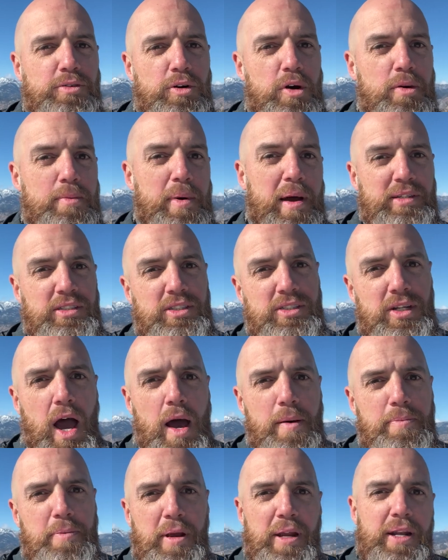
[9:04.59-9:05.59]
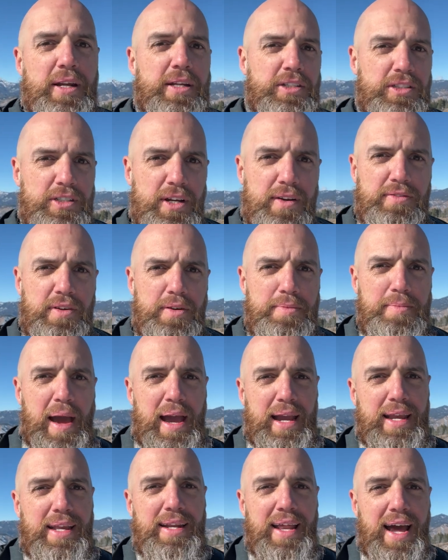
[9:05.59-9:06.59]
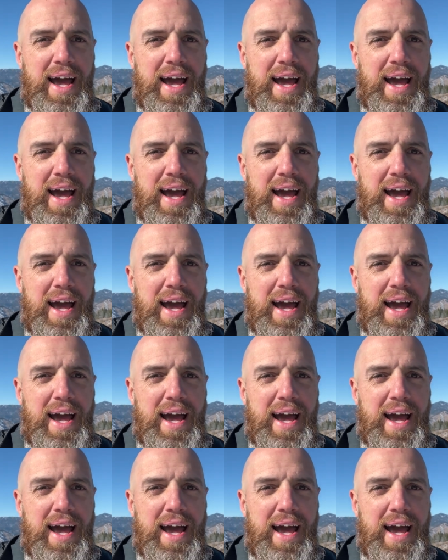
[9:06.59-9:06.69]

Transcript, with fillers: worry about stopping and shifting back into